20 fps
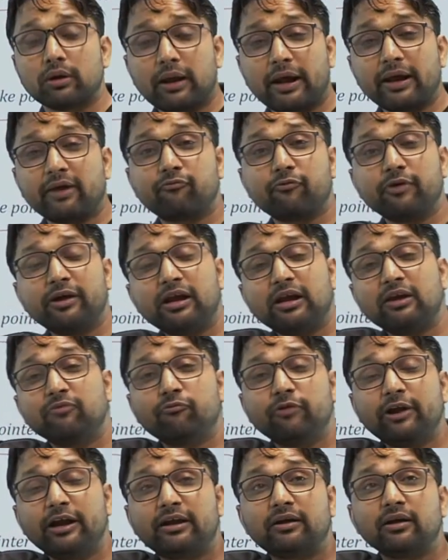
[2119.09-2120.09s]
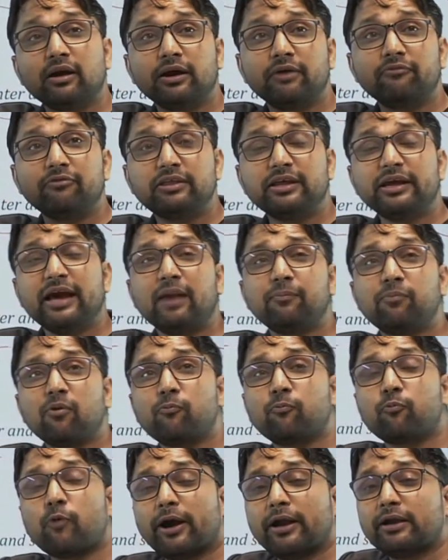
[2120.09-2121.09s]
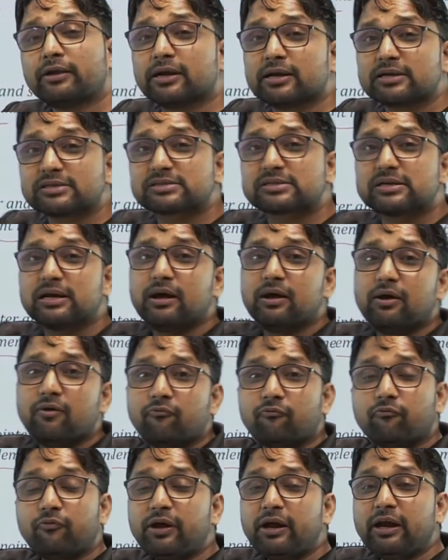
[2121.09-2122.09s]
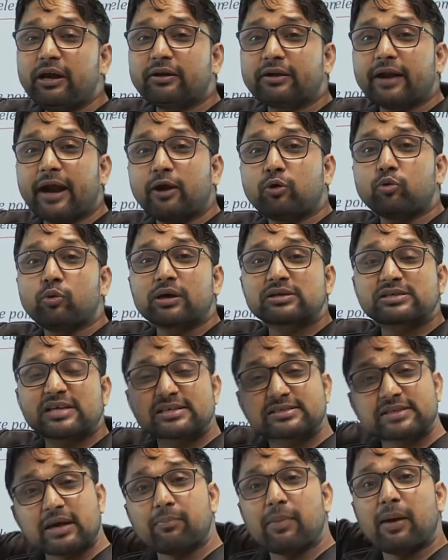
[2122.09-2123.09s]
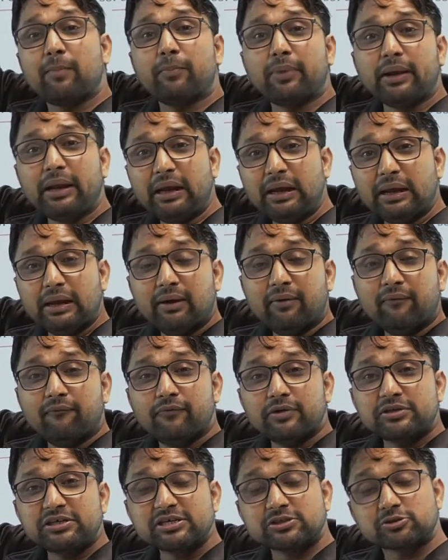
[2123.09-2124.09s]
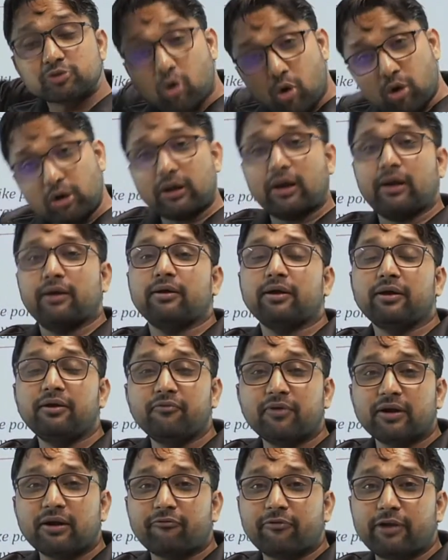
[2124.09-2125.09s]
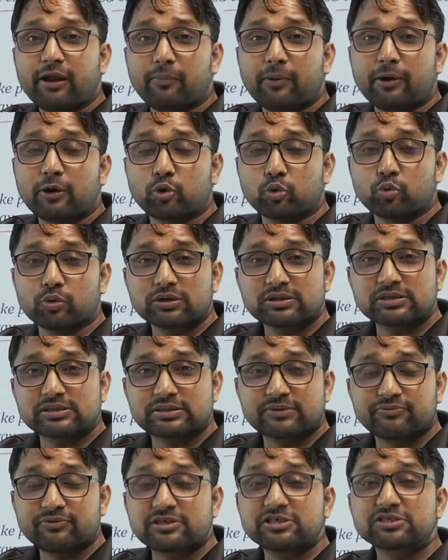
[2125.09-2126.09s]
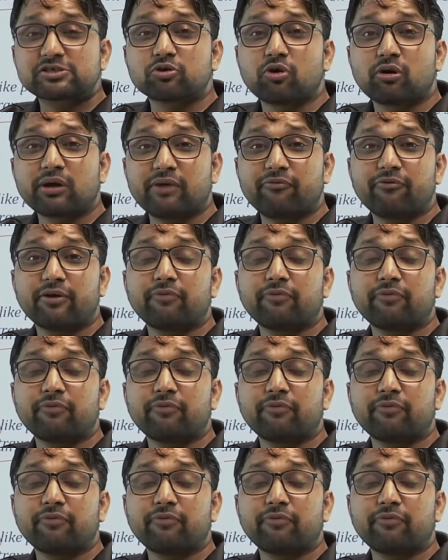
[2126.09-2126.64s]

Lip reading: Like we with the help of pointers, we try to access the memory which is not even available to us, We try